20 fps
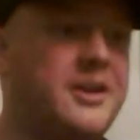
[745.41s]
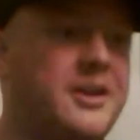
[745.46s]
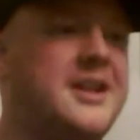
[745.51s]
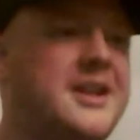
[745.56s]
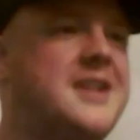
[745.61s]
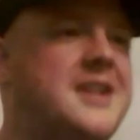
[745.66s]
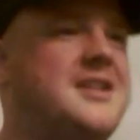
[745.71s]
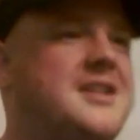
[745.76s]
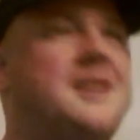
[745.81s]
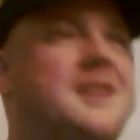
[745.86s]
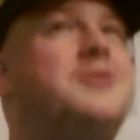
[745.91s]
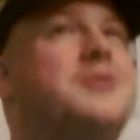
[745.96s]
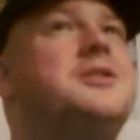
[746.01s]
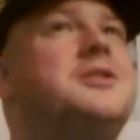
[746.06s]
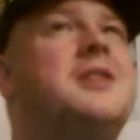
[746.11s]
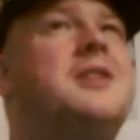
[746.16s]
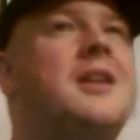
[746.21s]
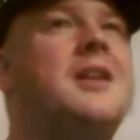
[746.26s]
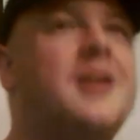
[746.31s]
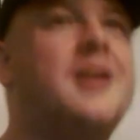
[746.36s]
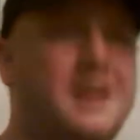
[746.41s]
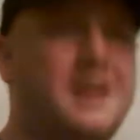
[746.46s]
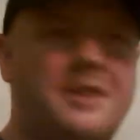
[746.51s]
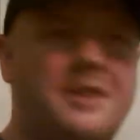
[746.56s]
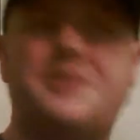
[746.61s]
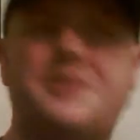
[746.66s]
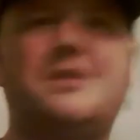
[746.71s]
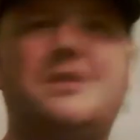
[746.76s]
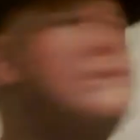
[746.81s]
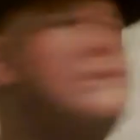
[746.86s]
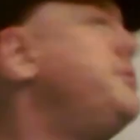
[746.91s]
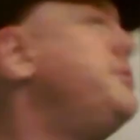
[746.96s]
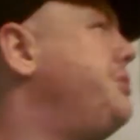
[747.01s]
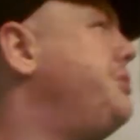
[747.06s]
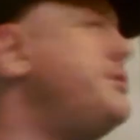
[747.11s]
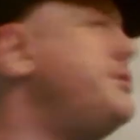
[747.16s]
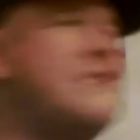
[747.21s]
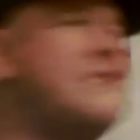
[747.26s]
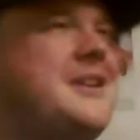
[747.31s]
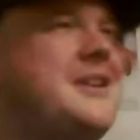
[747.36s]
funny he is, and he goes, who
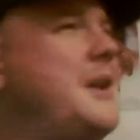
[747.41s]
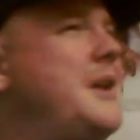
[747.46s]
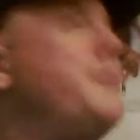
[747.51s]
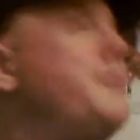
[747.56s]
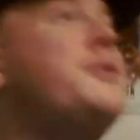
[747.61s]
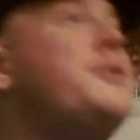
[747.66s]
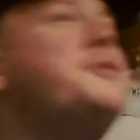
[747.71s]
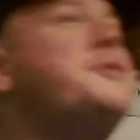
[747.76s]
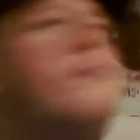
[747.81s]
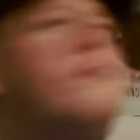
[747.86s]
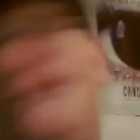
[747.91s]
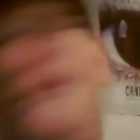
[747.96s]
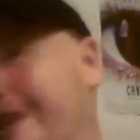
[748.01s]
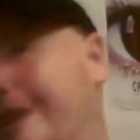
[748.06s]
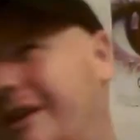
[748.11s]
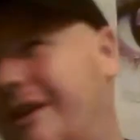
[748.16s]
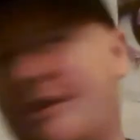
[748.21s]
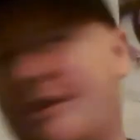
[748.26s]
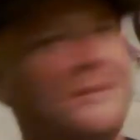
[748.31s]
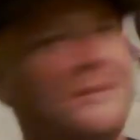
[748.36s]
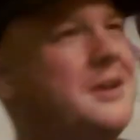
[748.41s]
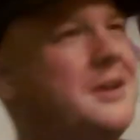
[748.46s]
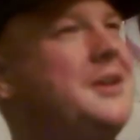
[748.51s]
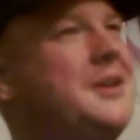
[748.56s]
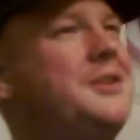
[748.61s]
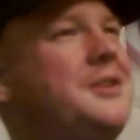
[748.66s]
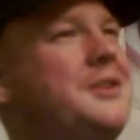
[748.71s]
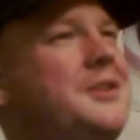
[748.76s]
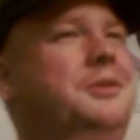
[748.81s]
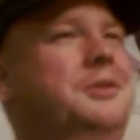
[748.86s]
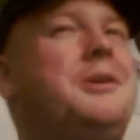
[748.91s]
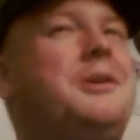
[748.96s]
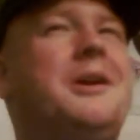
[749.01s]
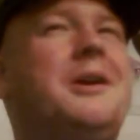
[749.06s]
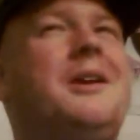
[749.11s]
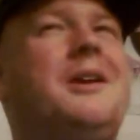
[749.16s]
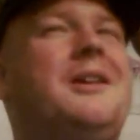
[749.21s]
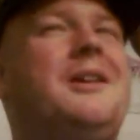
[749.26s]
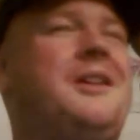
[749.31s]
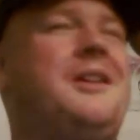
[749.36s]
said that? Put the spotlight on him.
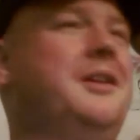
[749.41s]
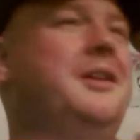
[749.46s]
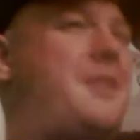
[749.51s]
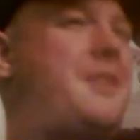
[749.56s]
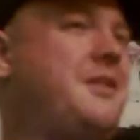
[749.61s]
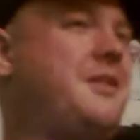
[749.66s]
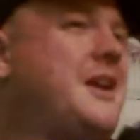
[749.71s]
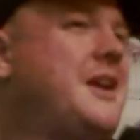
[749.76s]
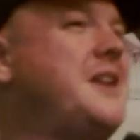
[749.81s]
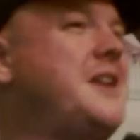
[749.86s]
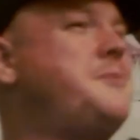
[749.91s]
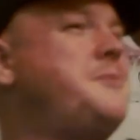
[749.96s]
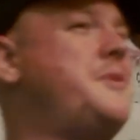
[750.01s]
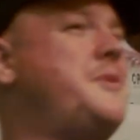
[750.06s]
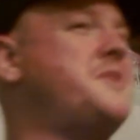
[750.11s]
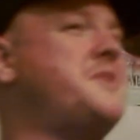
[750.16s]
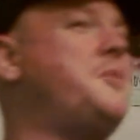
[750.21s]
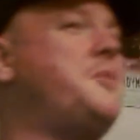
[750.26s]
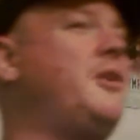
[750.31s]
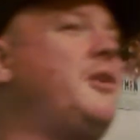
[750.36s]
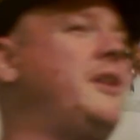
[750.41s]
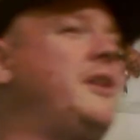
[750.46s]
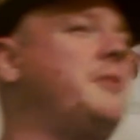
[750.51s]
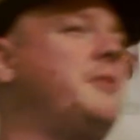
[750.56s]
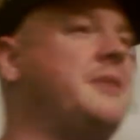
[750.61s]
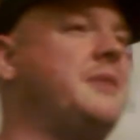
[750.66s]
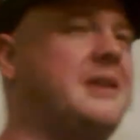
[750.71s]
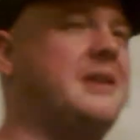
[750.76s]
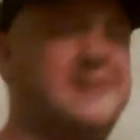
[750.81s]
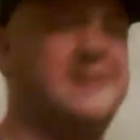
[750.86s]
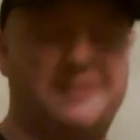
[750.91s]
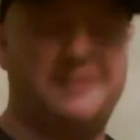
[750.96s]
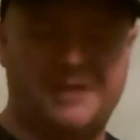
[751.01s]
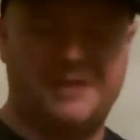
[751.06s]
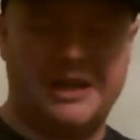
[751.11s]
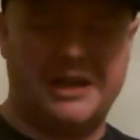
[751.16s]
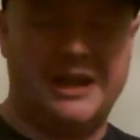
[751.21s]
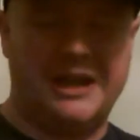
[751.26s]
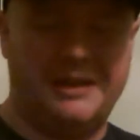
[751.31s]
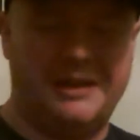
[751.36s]
So the guys put the spotlight on him,
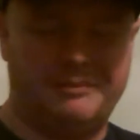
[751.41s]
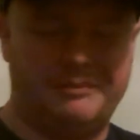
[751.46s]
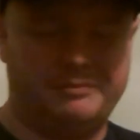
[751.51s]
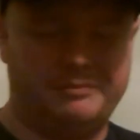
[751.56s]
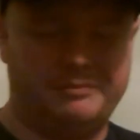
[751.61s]
and